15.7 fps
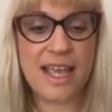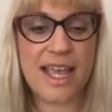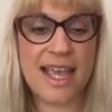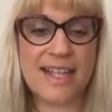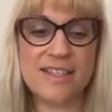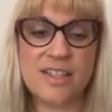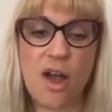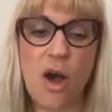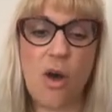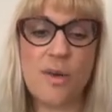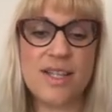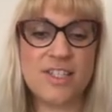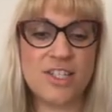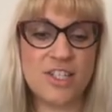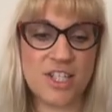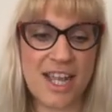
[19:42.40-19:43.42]
It's
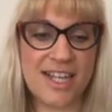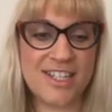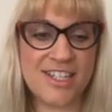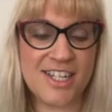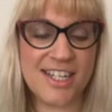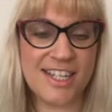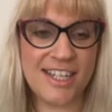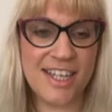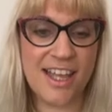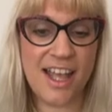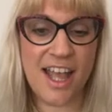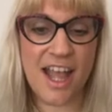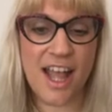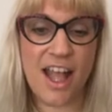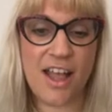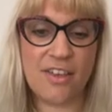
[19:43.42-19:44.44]
always changing.
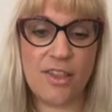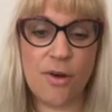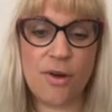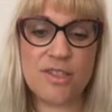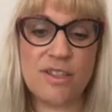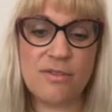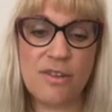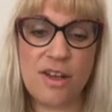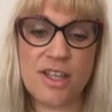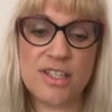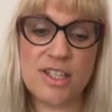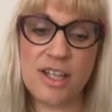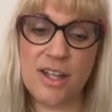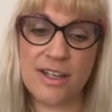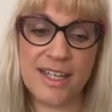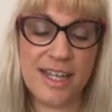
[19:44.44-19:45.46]
Those of us
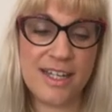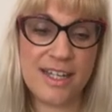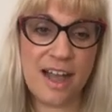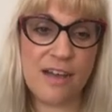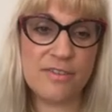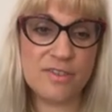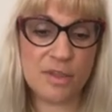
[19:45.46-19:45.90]
lucky enough